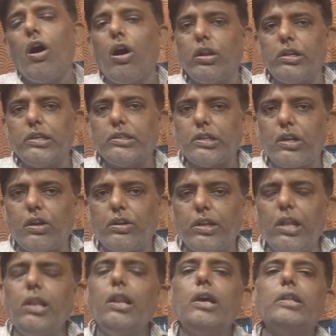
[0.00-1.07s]
unless and
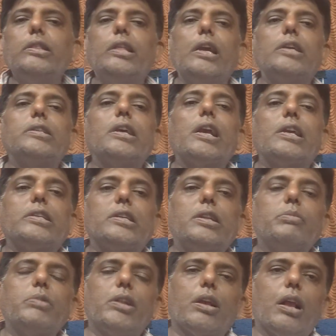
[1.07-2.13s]
until there is a
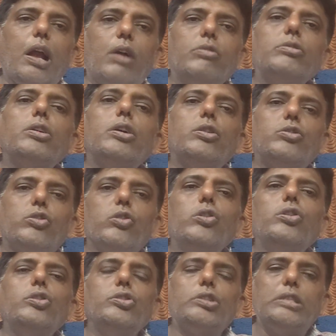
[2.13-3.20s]
reasonable ground
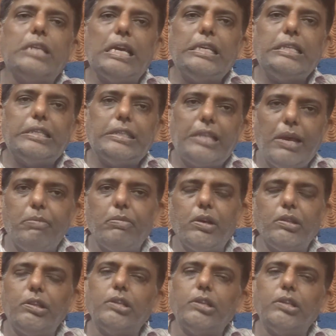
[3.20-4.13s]
to change them.